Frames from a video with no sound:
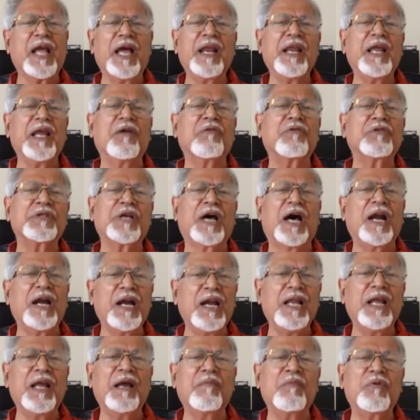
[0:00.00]
carry. I was
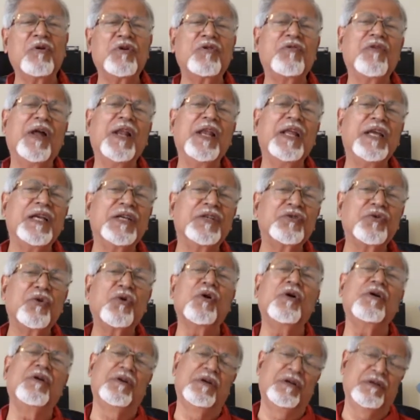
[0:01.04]
hardly about 12 years
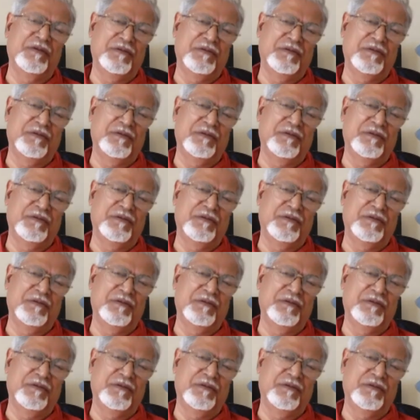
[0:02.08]
old.